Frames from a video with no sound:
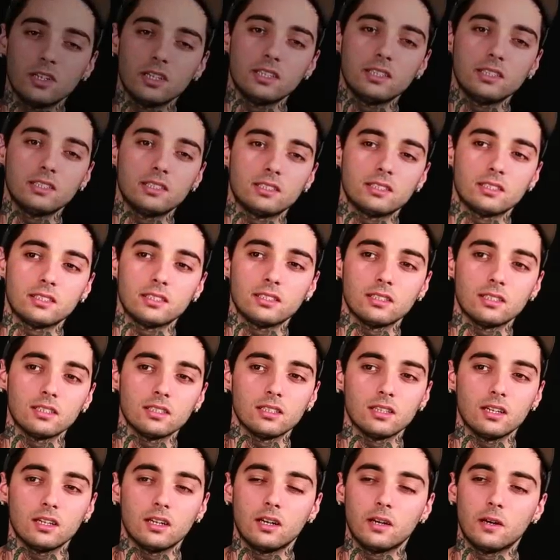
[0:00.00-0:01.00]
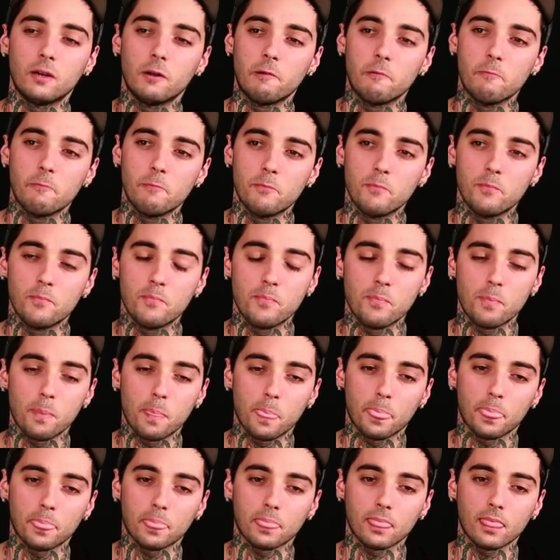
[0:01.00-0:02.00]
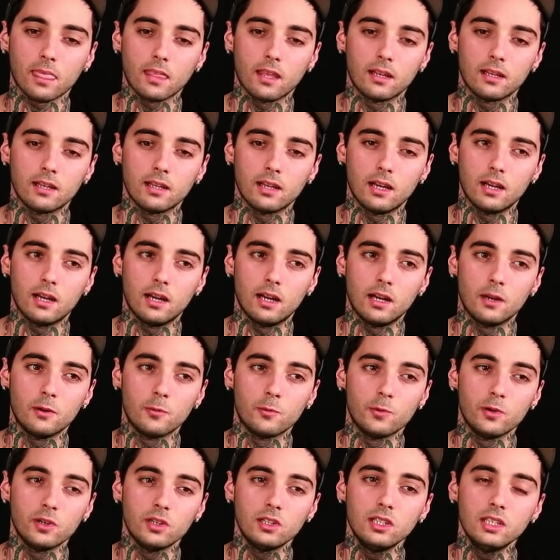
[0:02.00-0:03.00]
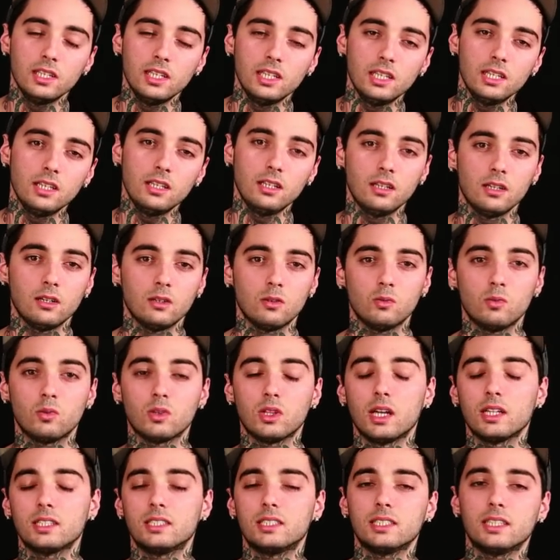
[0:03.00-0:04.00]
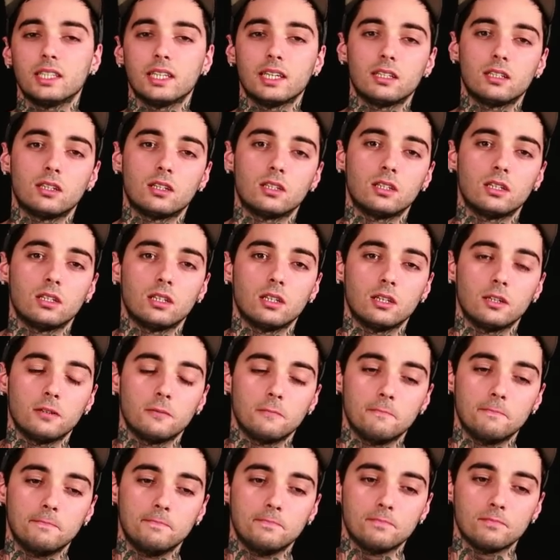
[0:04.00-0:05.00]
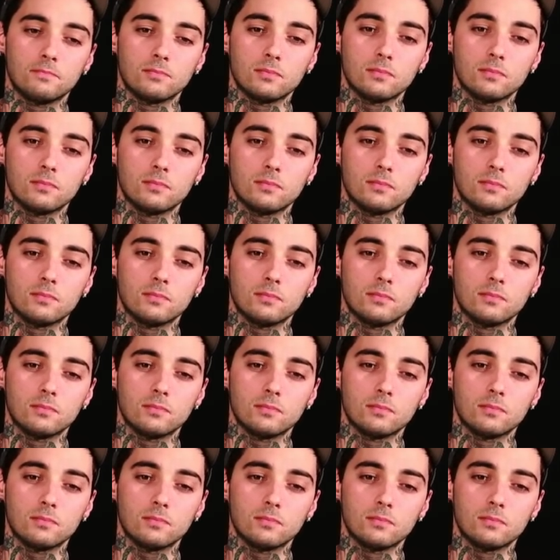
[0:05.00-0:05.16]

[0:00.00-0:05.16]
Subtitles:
artist, I really would like to get on